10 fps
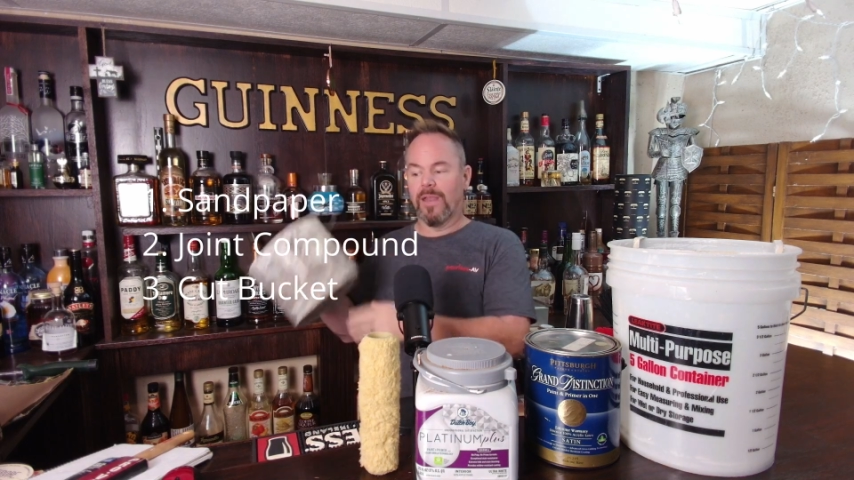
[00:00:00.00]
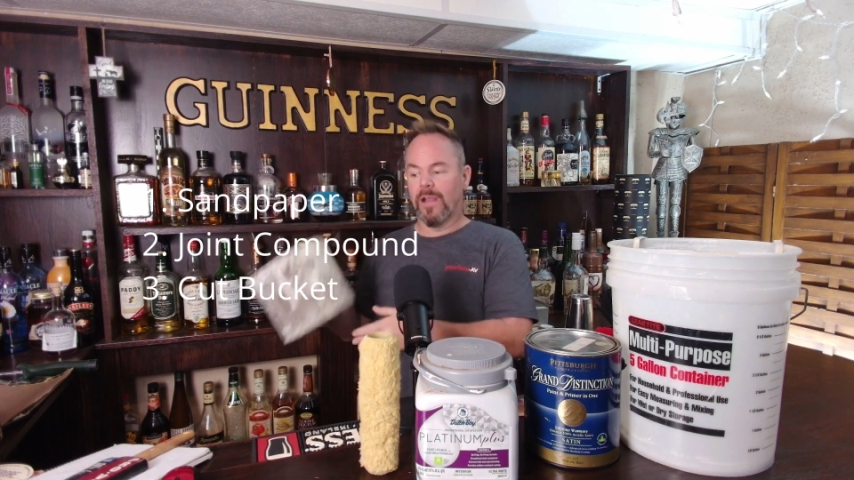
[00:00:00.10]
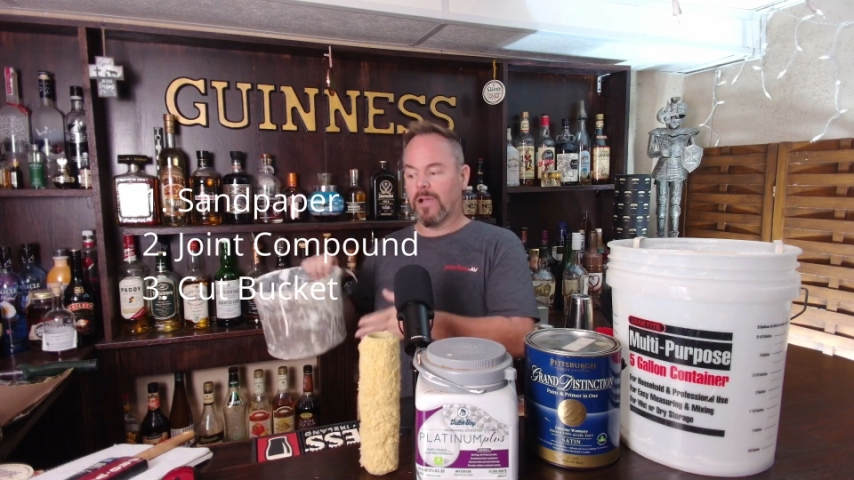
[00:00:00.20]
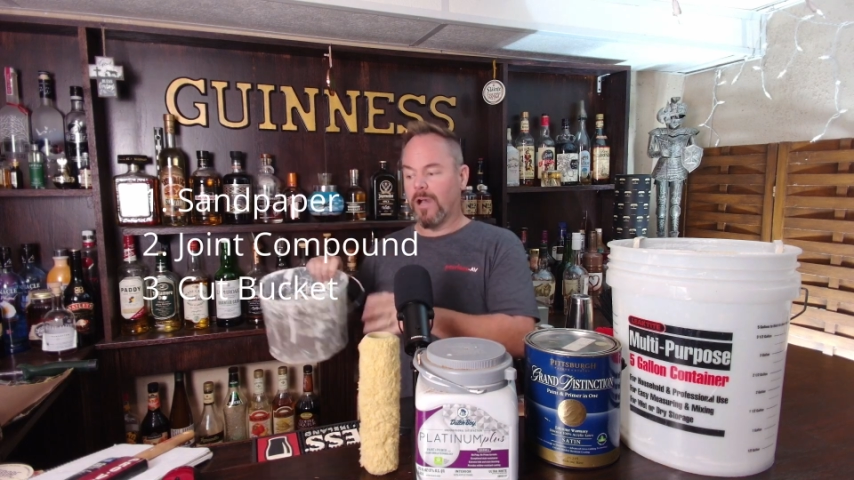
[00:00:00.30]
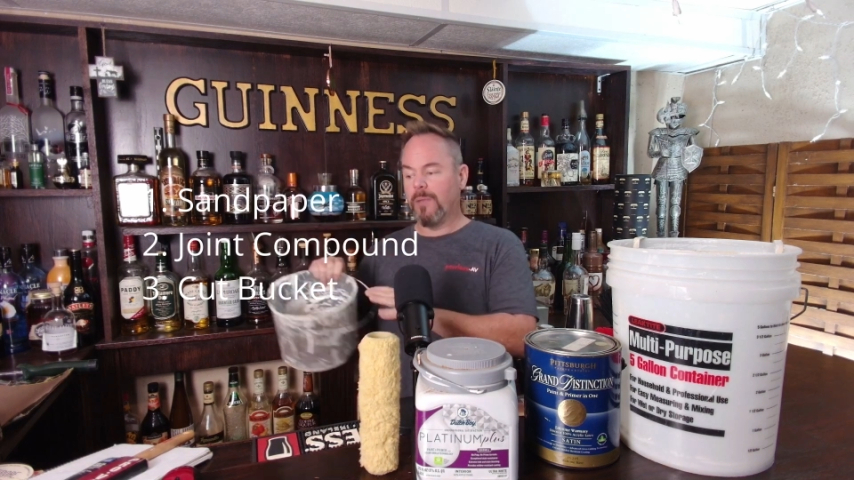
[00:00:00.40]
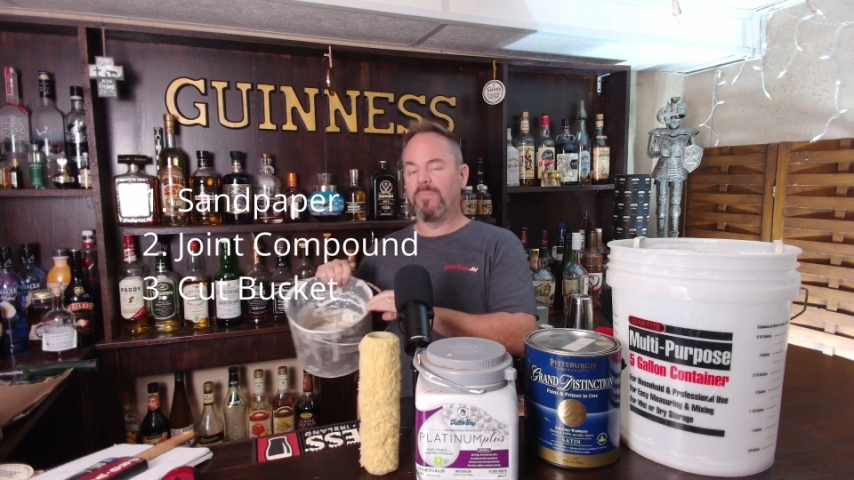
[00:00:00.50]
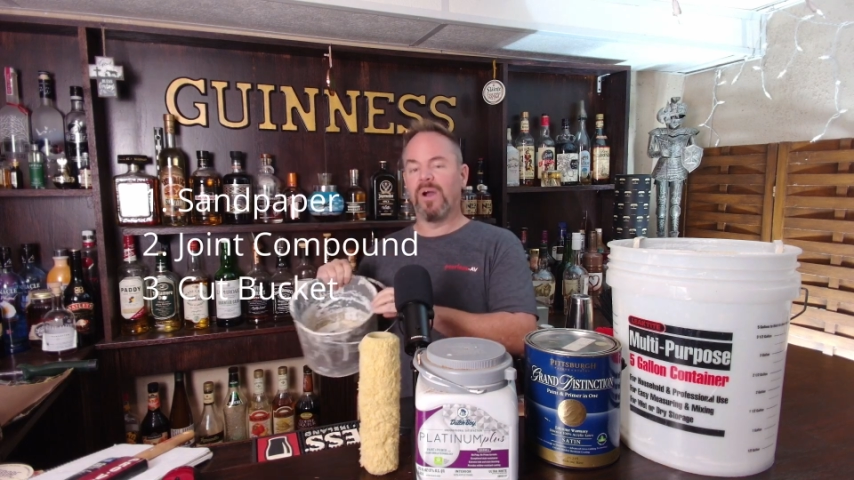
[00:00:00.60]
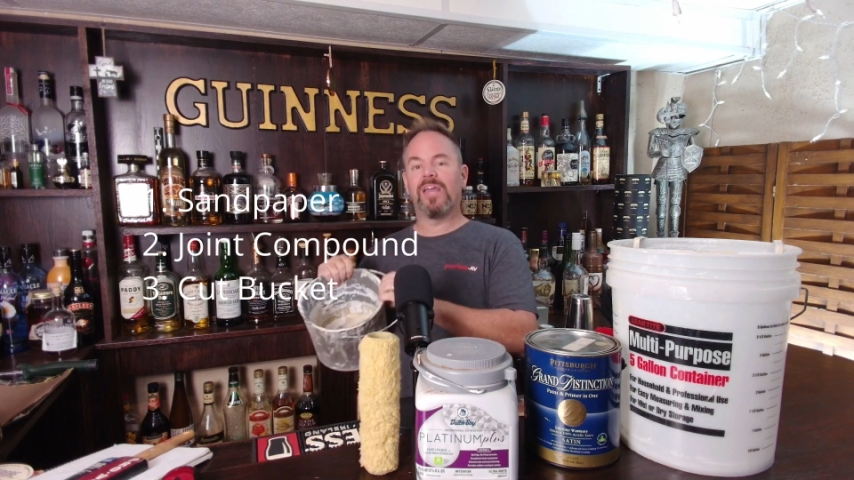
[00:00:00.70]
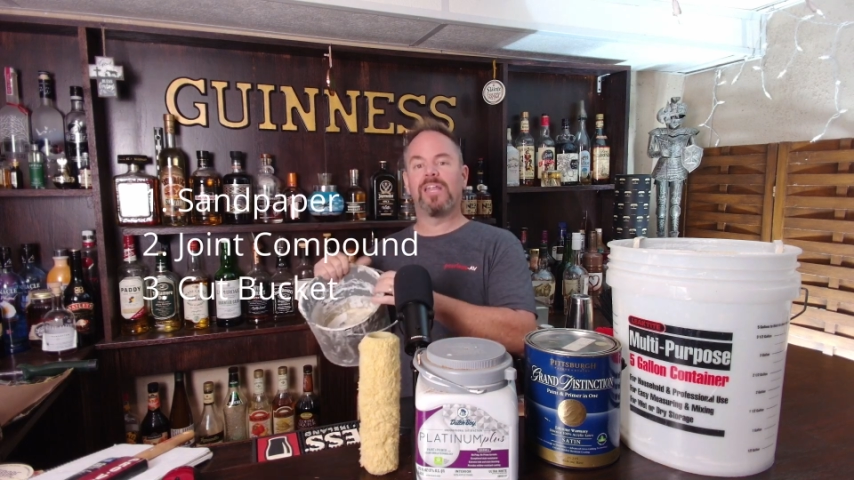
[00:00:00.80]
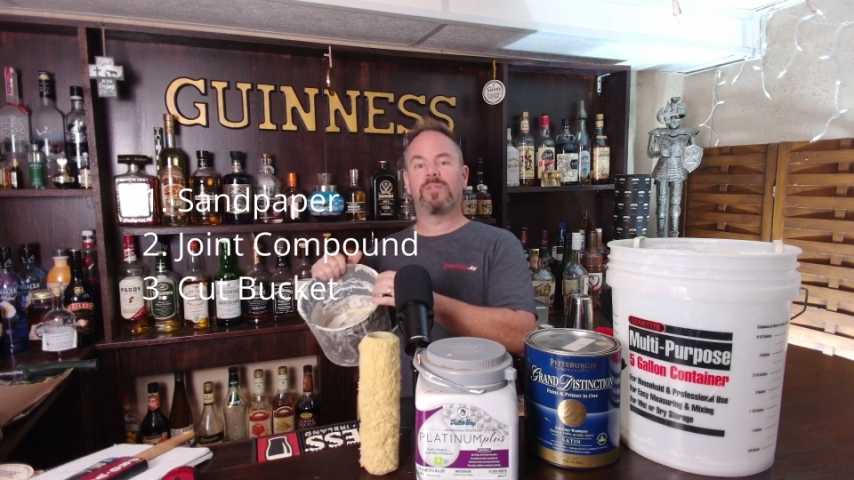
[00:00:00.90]
and a cut
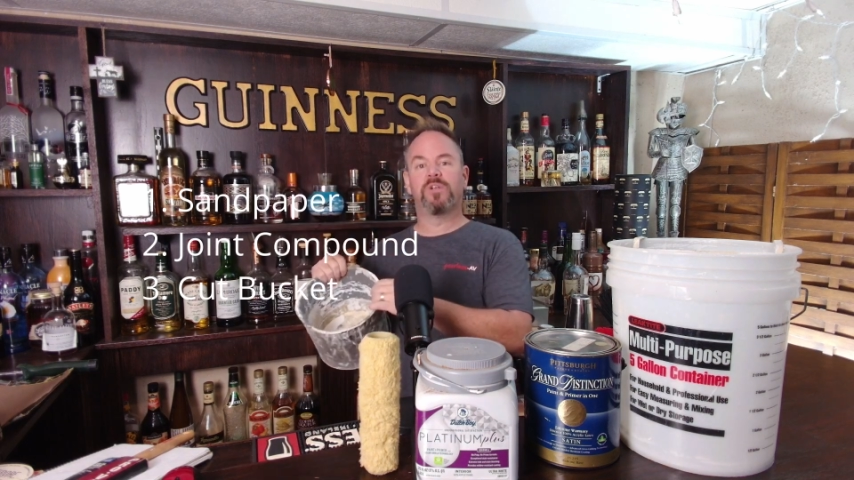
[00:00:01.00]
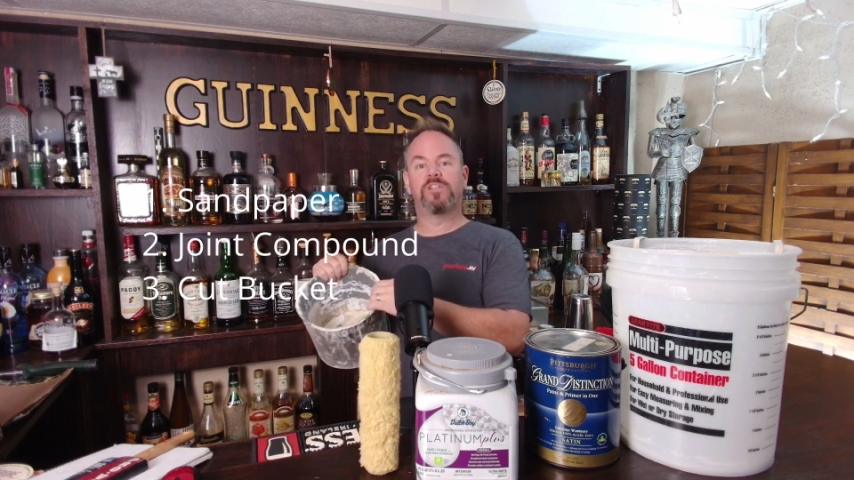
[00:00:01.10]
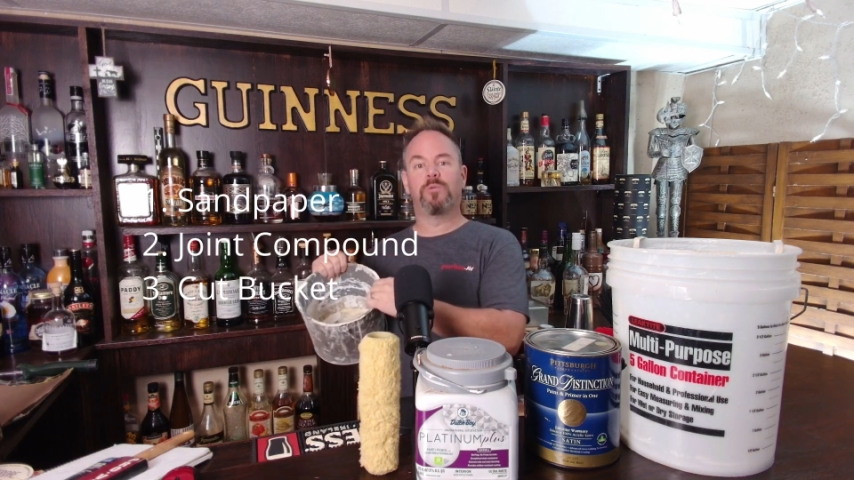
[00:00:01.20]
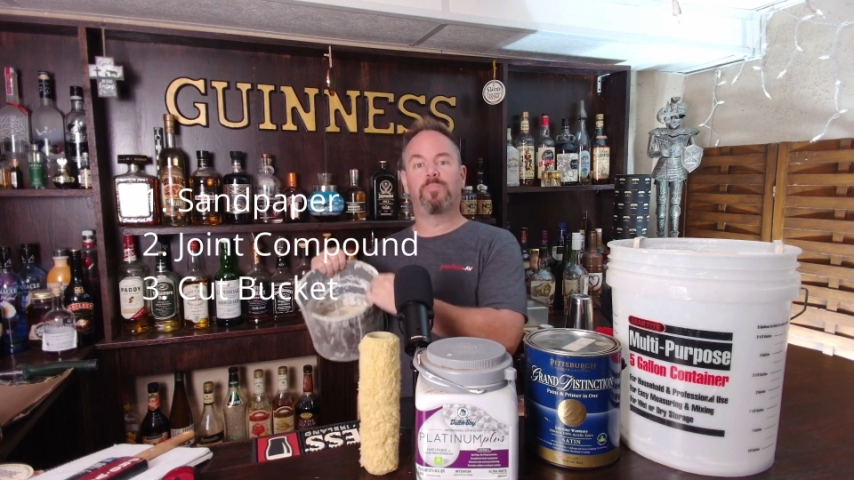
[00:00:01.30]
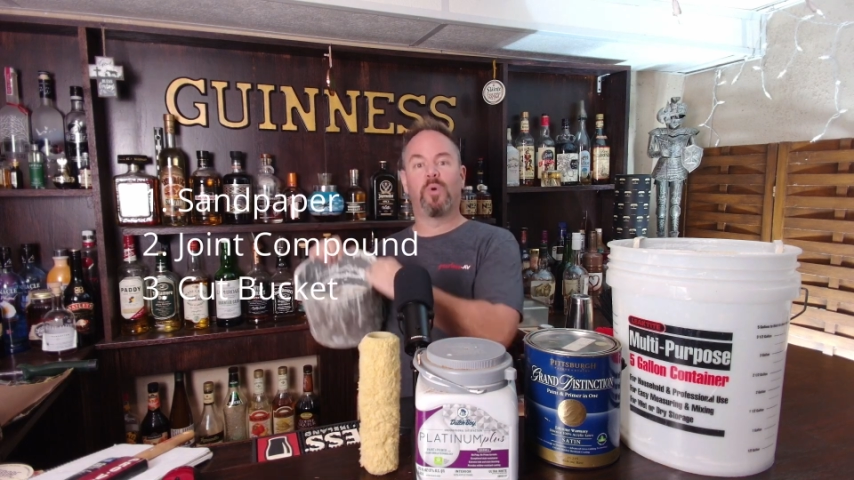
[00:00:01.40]
bucket is what you